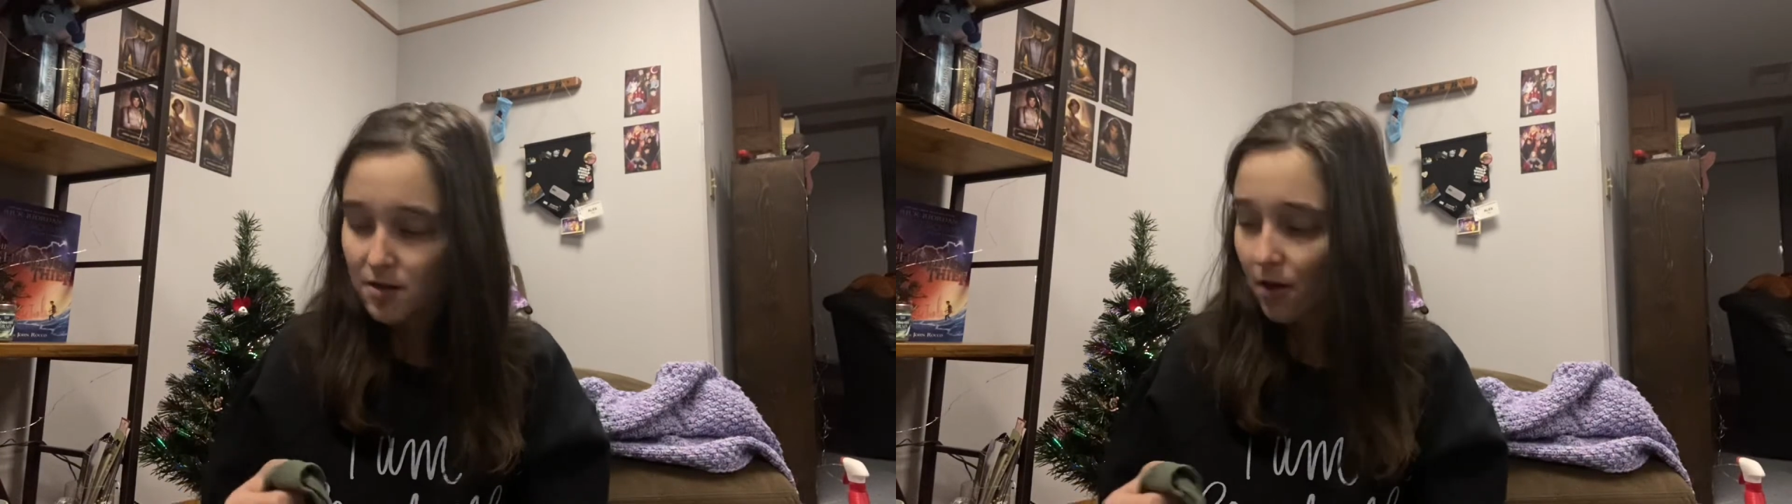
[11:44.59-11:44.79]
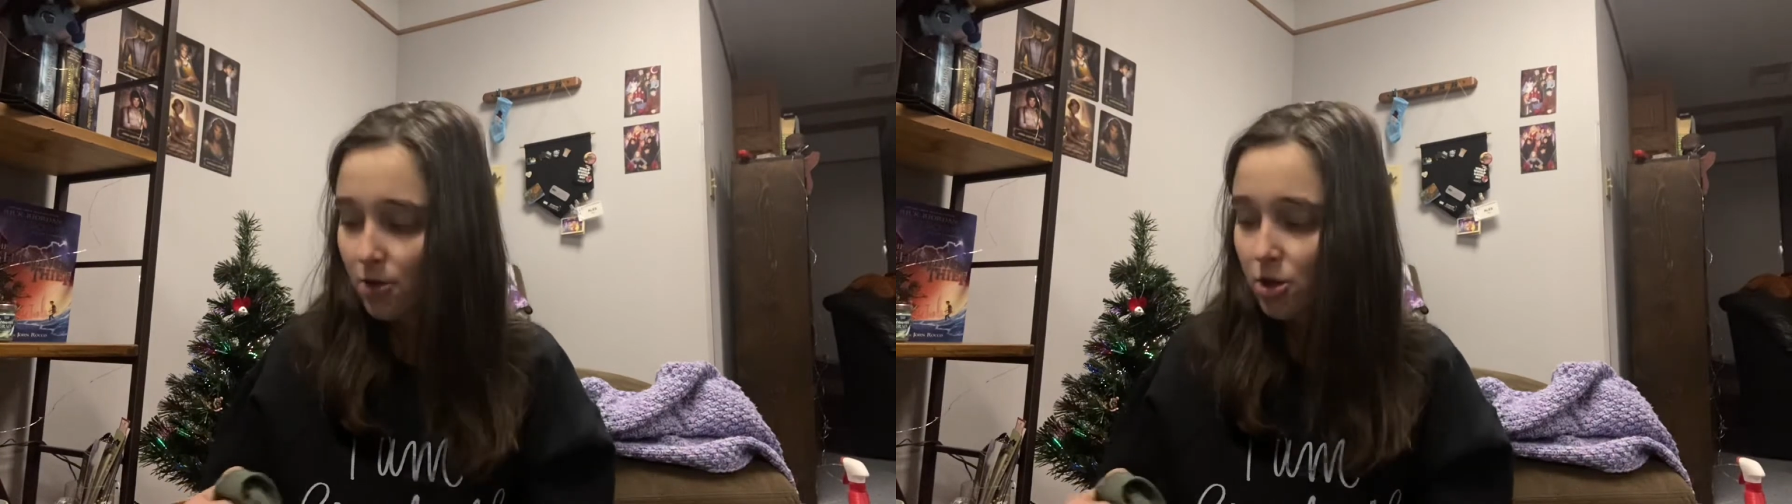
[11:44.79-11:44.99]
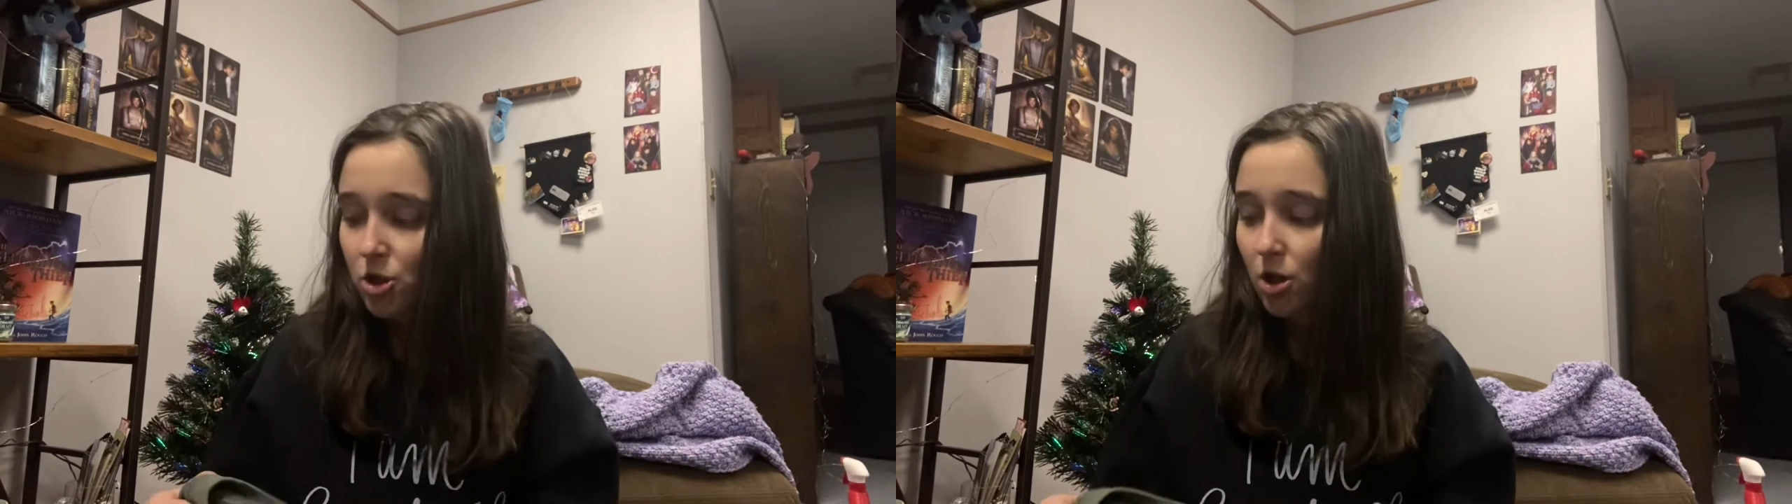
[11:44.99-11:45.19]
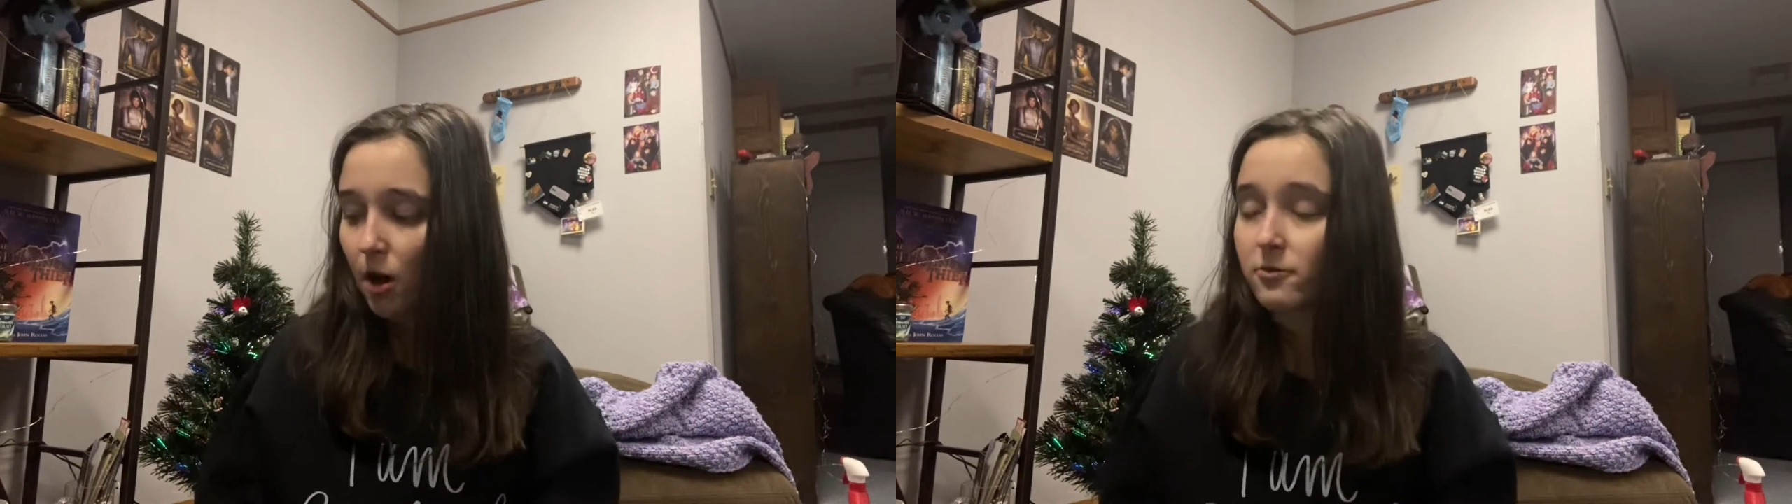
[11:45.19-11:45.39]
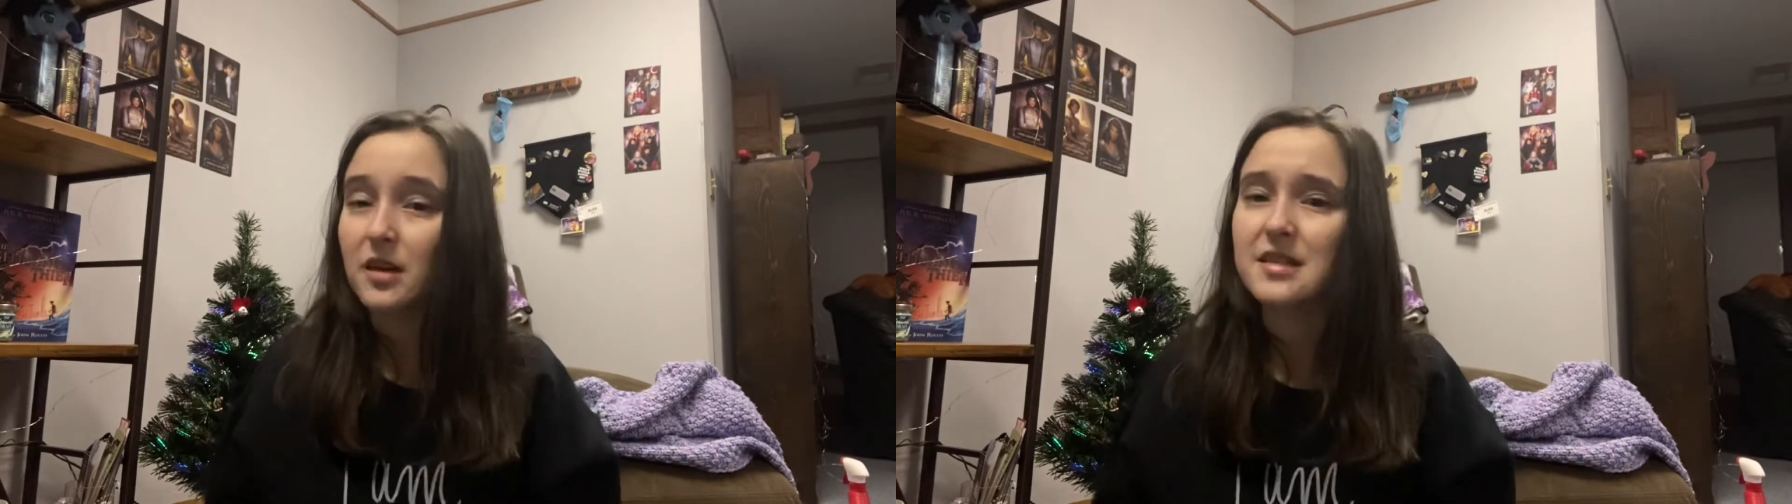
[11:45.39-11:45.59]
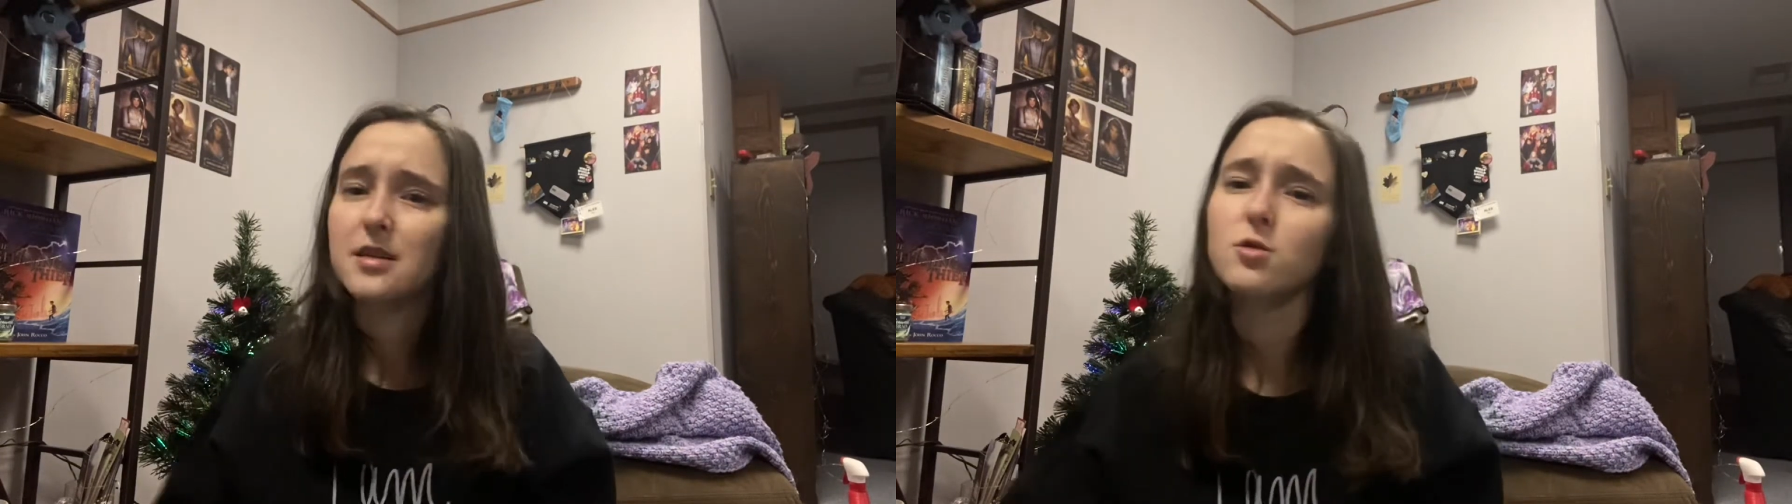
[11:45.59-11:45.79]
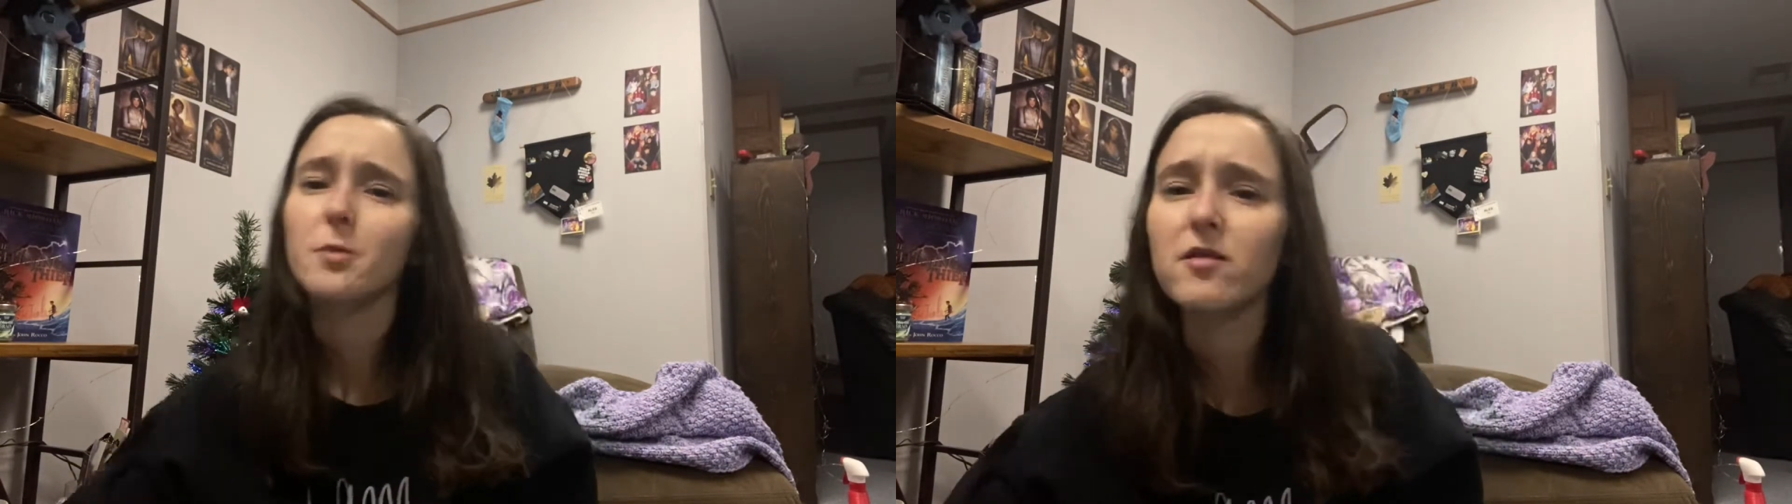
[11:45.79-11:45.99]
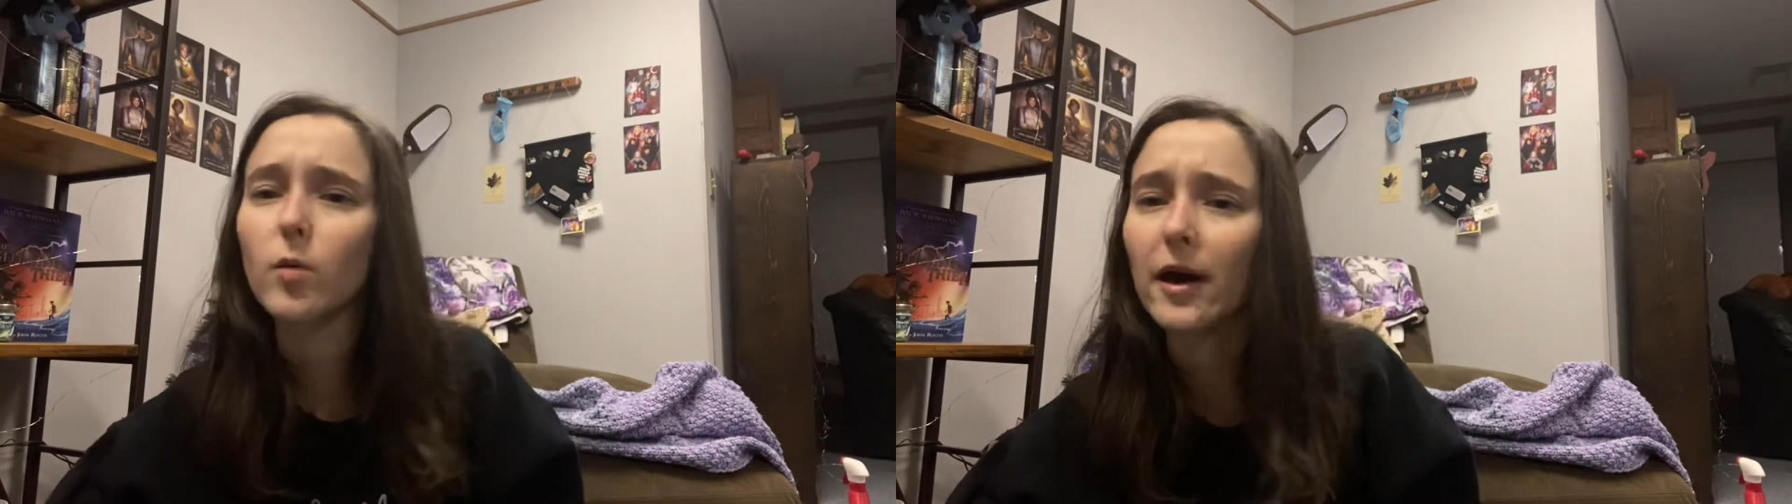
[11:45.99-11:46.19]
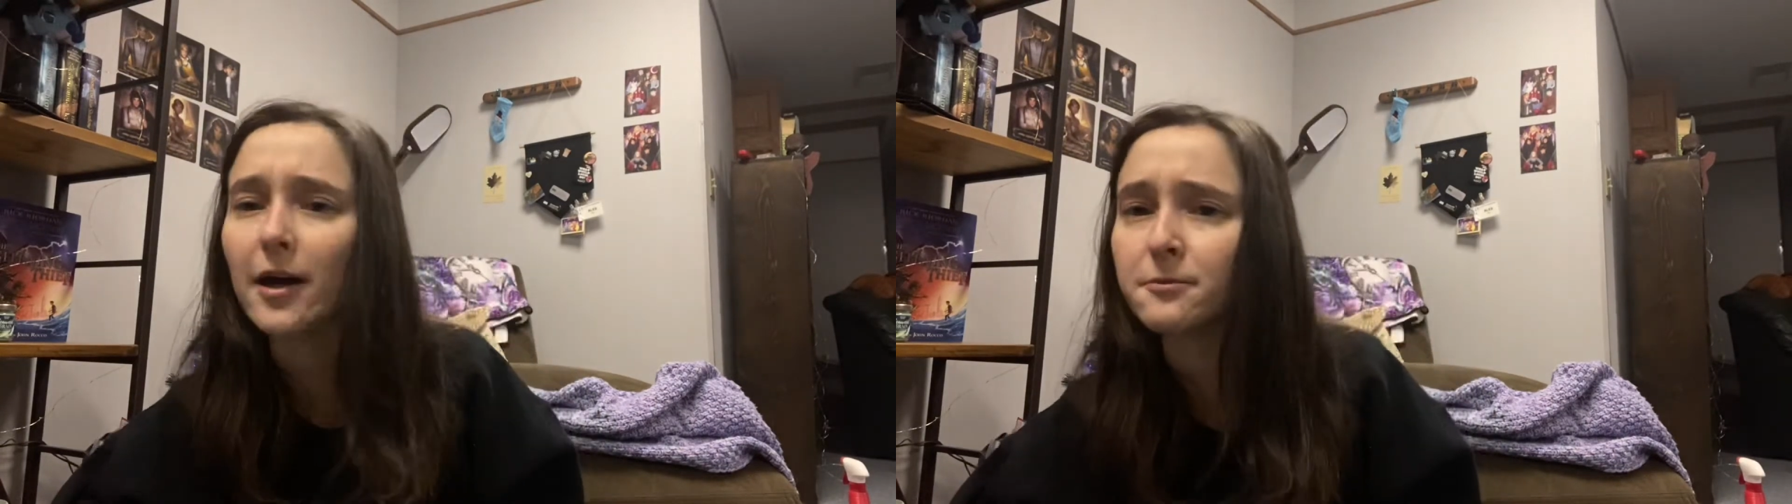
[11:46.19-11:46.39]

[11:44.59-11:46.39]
other shirt off of Etsy, which, by the way,